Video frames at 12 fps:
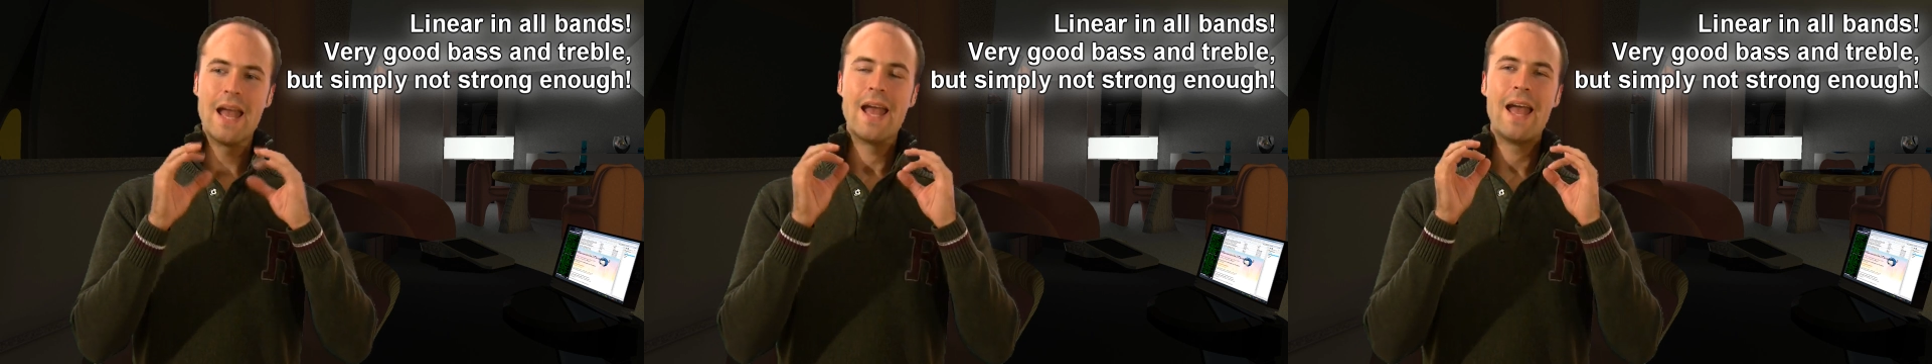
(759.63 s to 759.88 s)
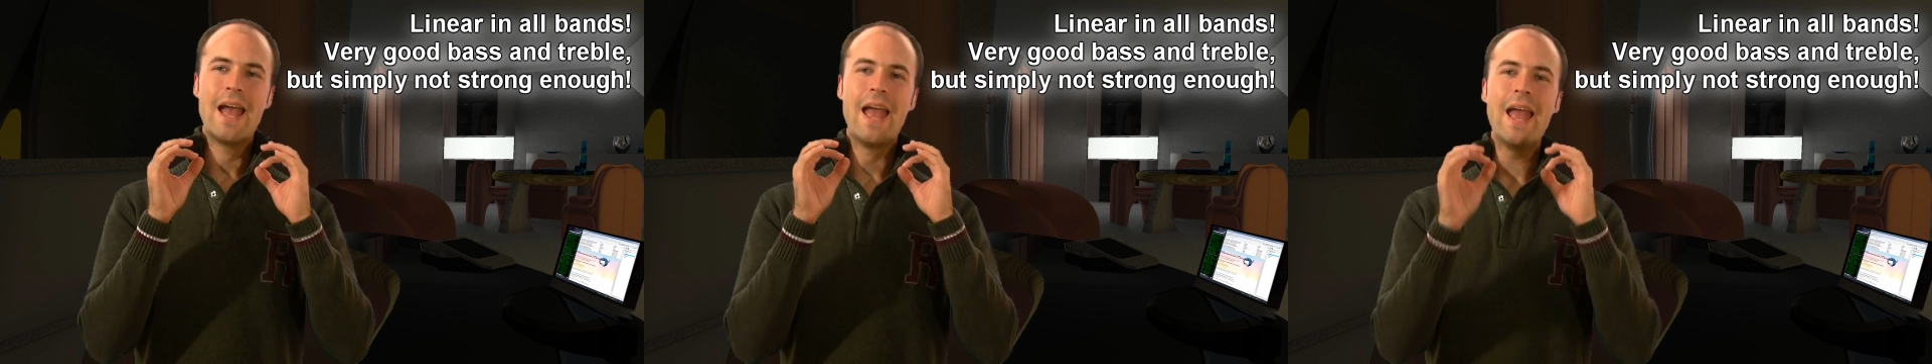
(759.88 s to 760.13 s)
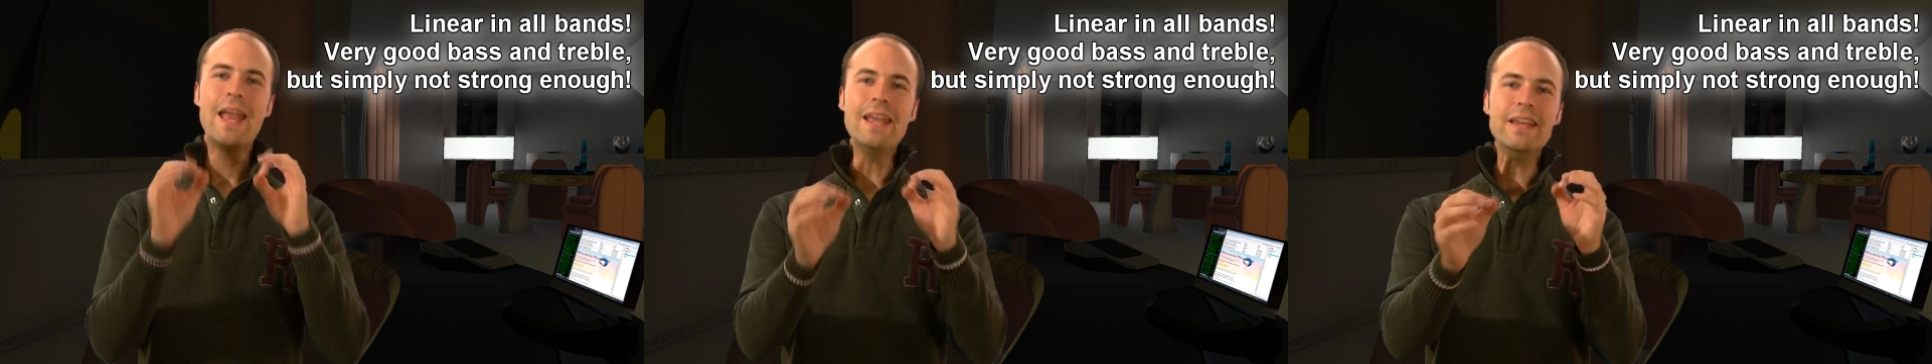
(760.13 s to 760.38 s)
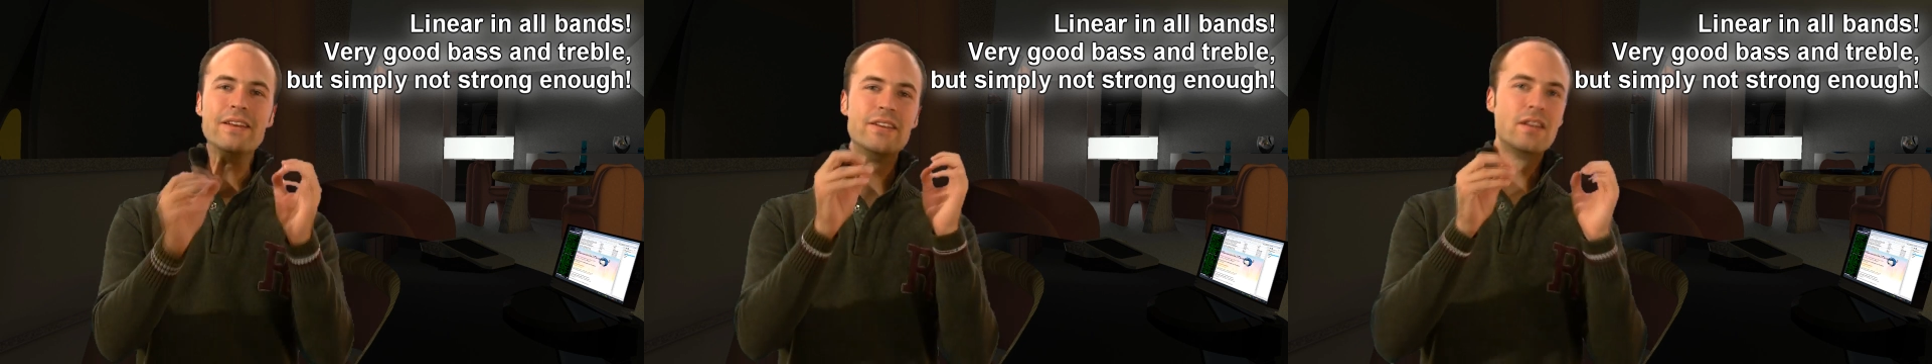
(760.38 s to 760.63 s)
a
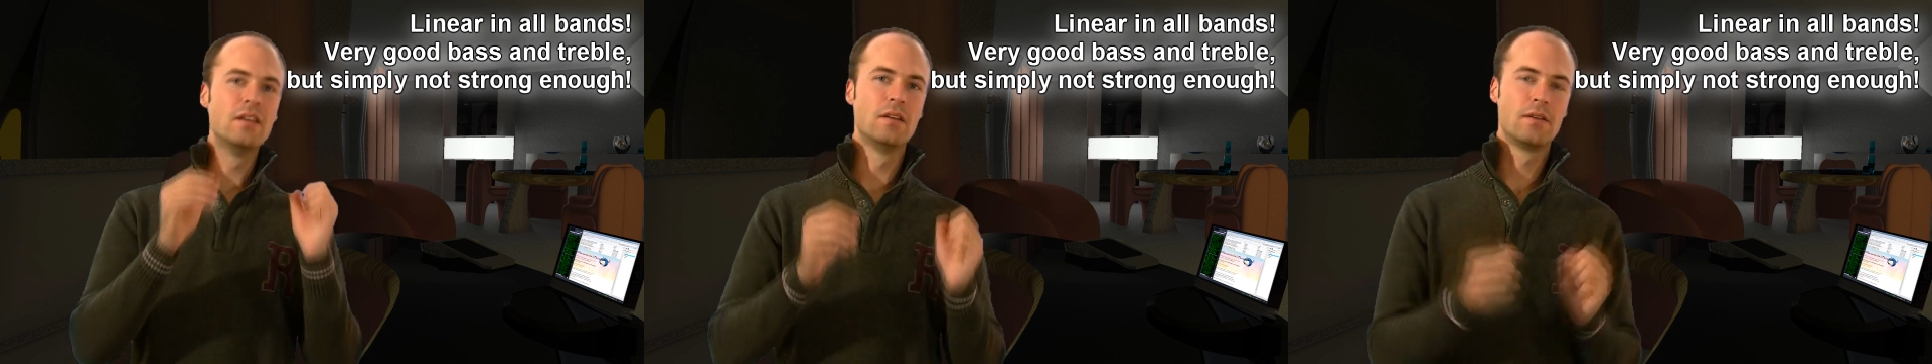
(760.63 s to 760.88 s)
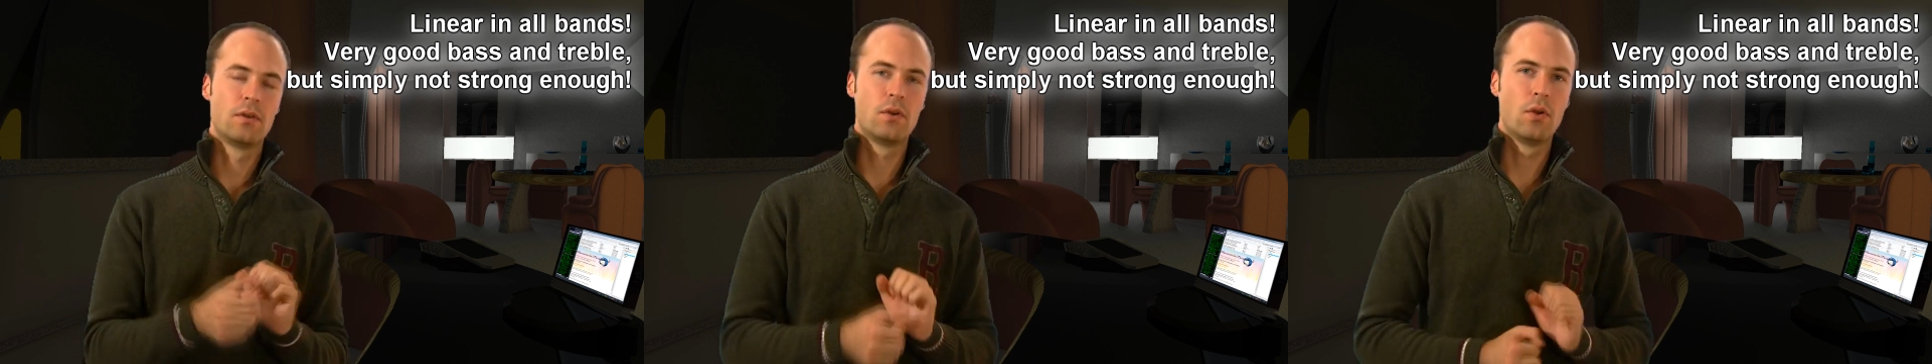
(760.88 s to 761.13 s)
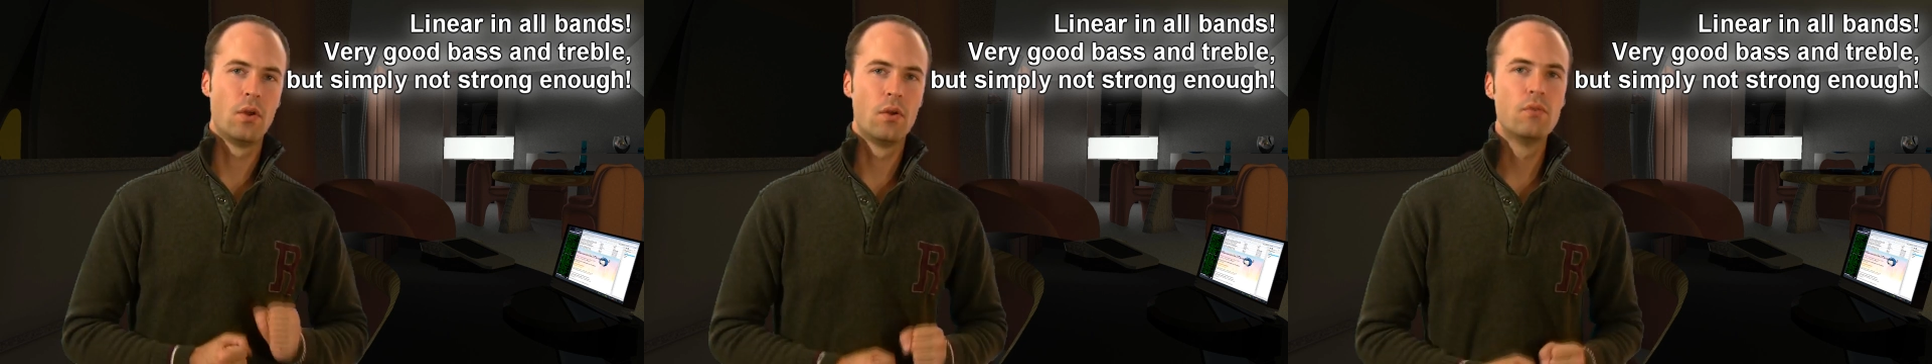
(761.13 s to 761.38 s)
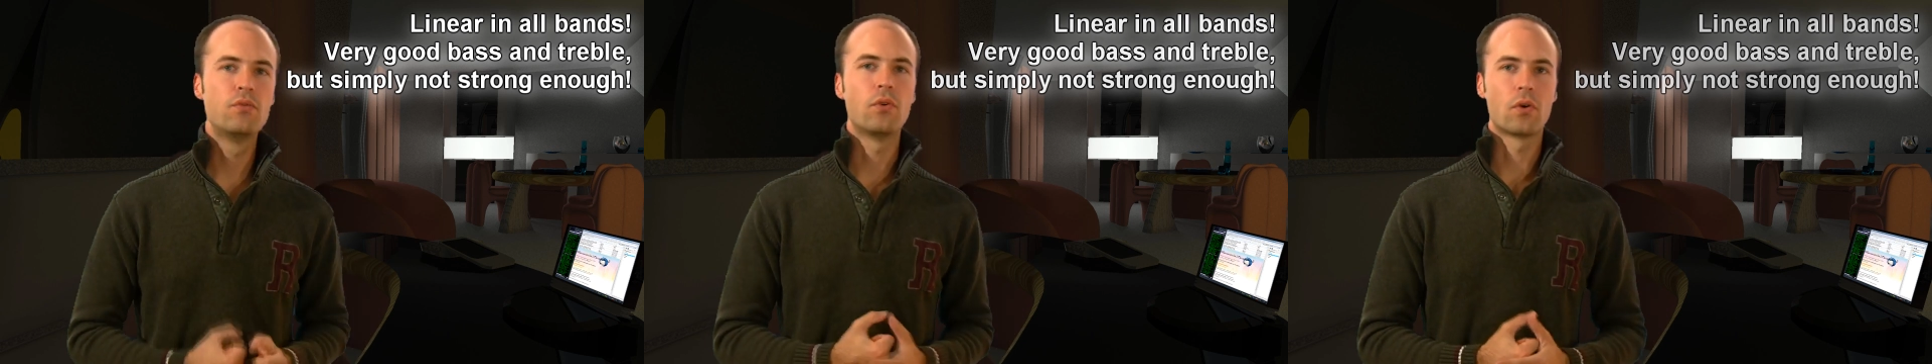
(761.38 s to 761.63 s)
hate
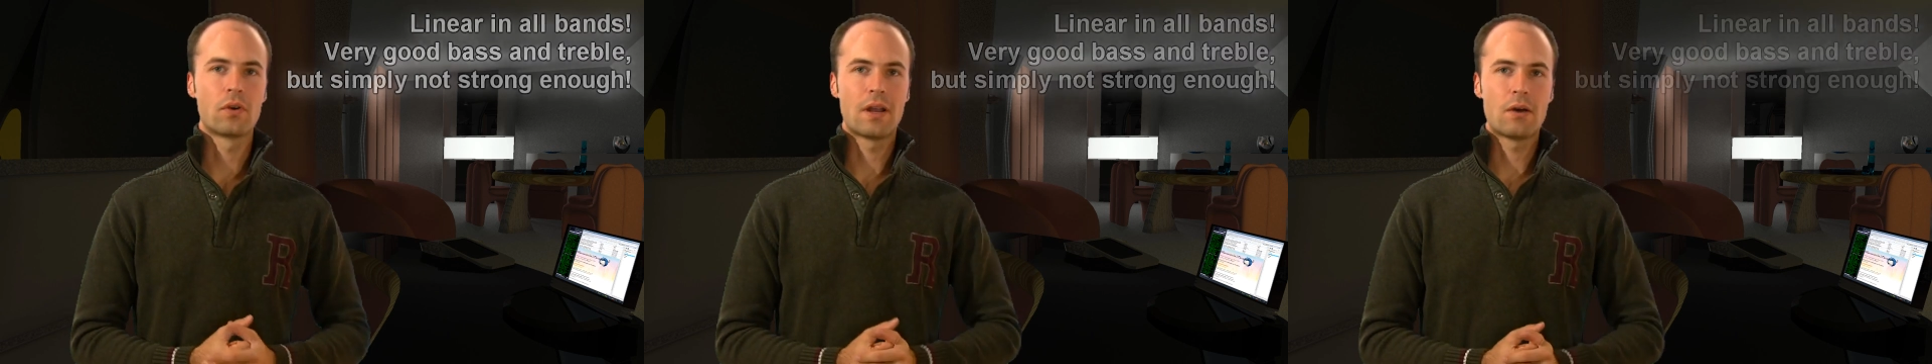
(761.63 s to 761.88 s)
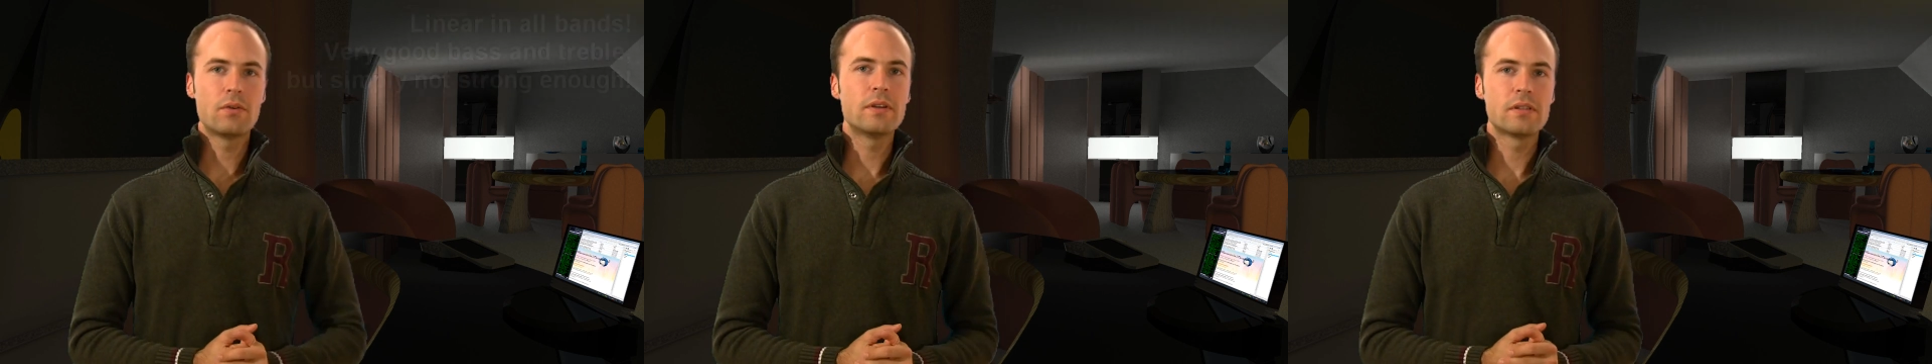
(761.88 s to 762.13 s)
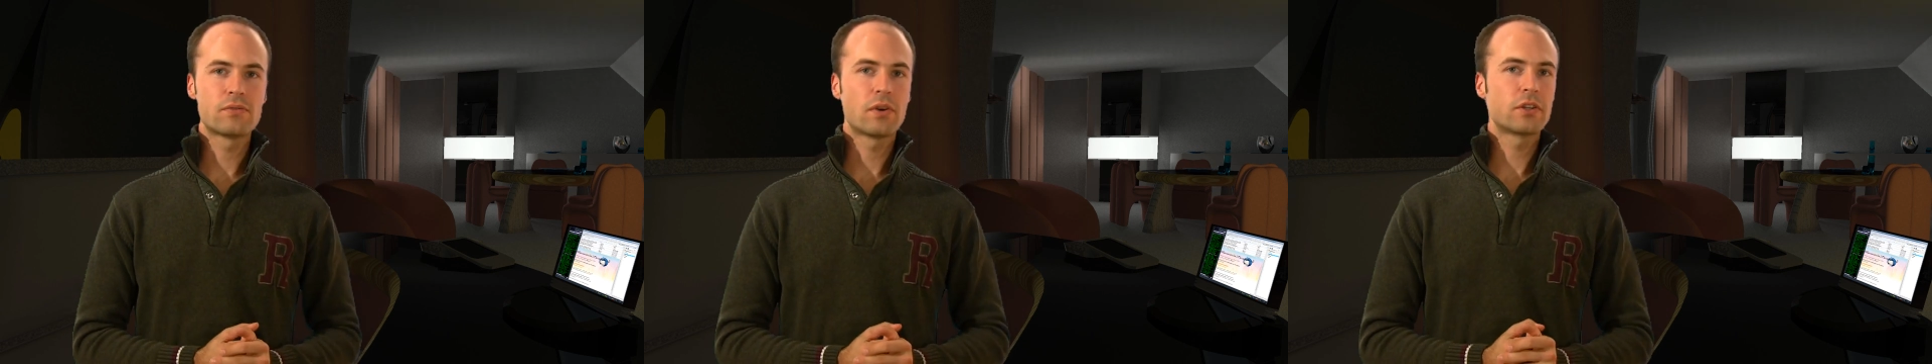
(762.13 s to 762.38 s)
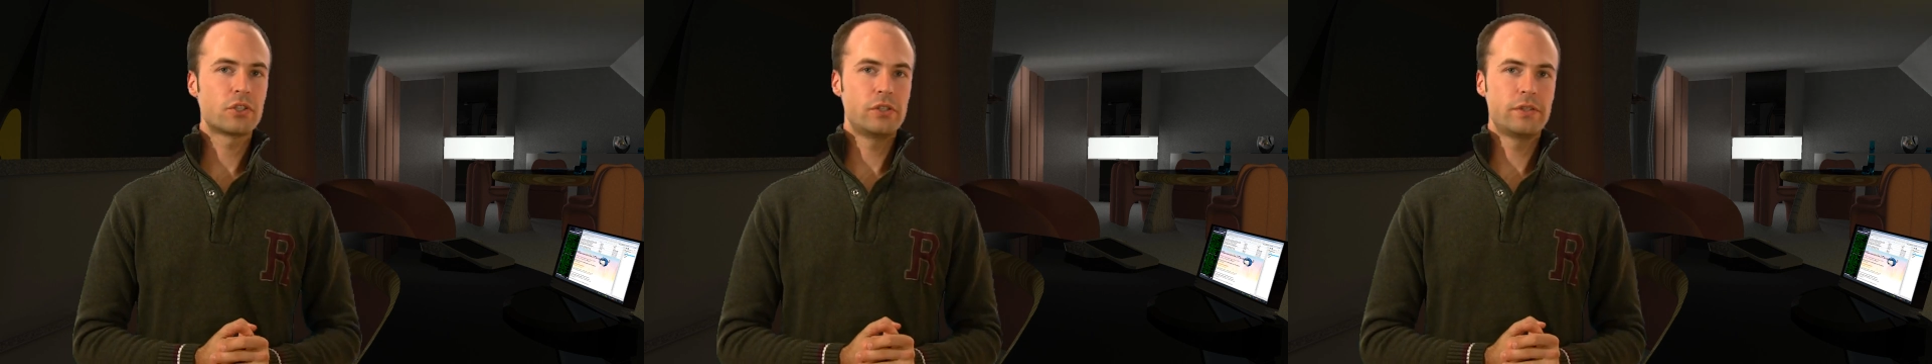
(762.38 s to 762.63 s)
for loudness
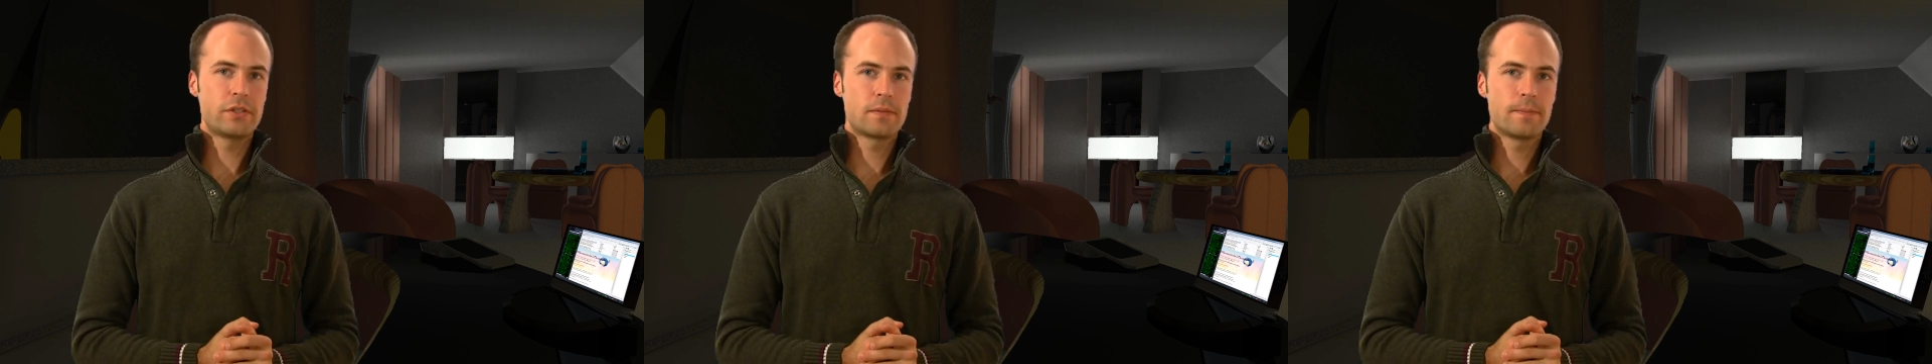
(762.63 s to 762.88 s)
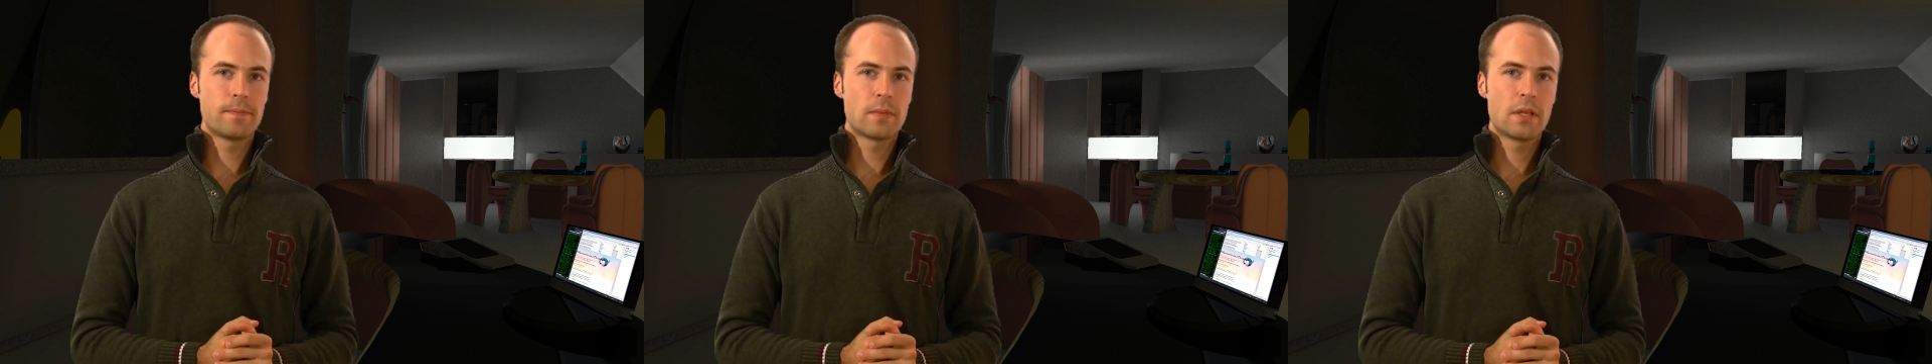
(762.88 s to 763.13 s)
functions,